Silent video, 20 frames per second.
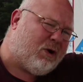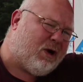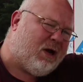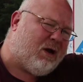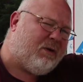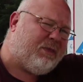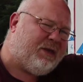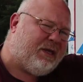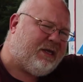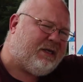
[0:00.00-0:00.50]

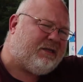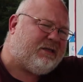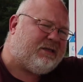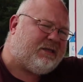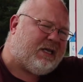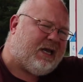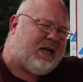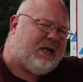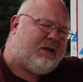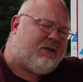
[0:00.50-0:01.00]
around the
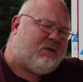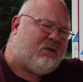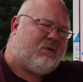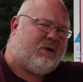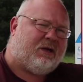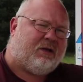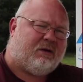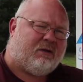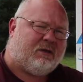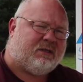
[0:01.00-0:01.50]
inside of the
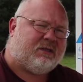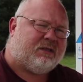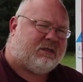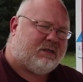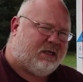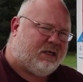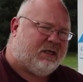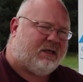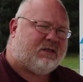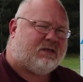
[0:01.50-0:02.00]
window
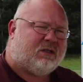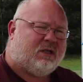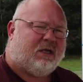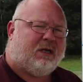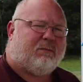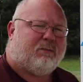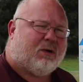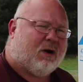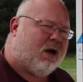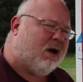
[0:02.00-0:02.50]
to
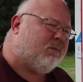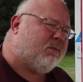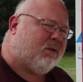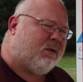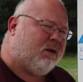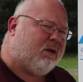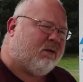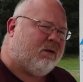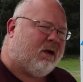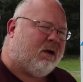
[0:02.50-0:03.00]
insulate
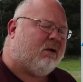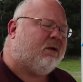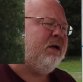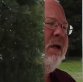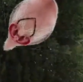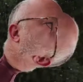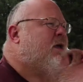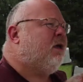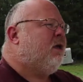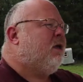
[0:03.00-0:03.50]
properly around
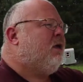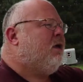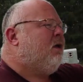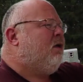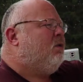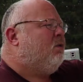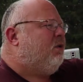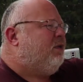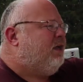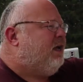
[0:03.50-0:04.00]
it.
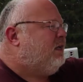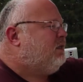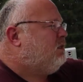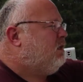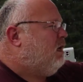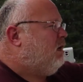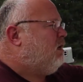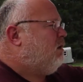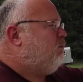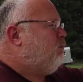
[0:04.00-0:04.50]
When that's
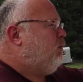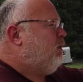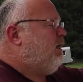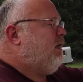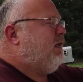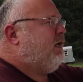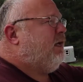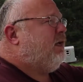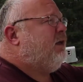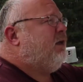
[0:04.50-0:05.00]
all
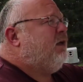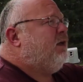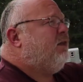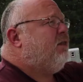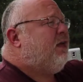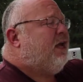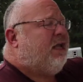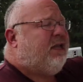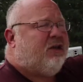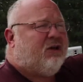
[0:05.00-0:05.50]
completed,
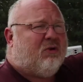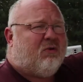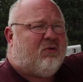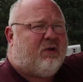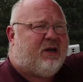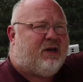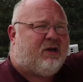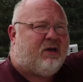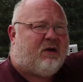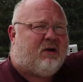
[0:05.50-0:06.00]
then your
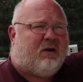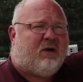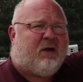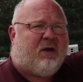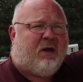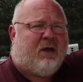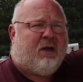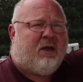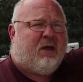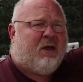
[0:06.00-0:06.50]
window
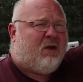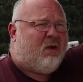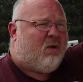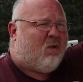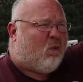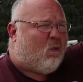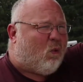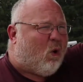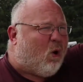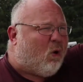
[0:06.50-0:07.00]

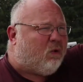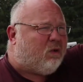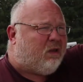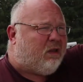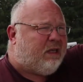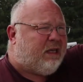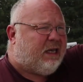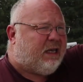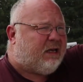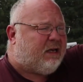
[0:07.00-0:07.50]
won't
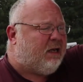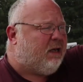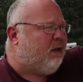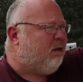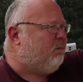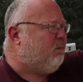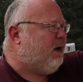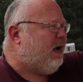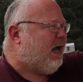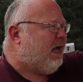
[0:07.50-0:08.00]
leak.
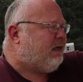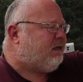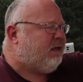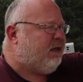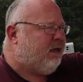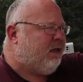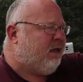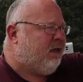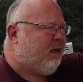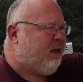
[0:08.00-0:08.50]

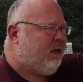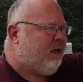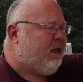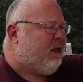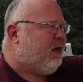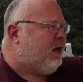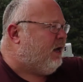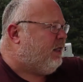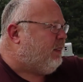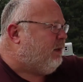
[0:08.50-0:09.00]
But
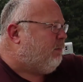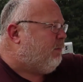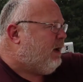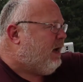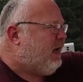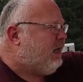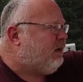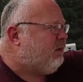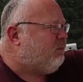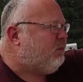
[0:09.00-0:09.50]
on the
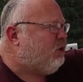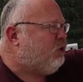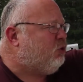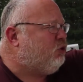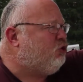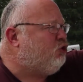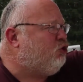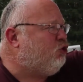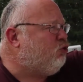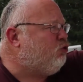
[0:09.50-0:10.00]
bottom,
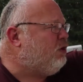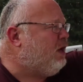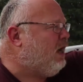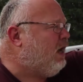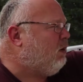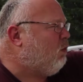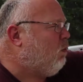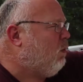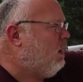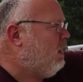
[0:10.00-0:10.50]
you do
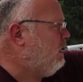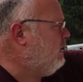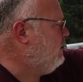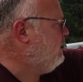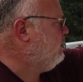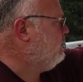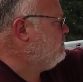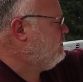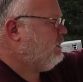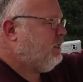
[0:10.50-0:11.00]
not want
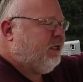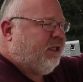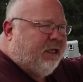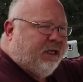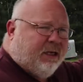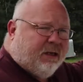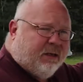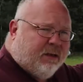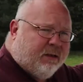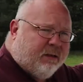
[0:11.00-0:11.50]
any
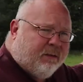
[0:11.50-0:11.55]
sealing.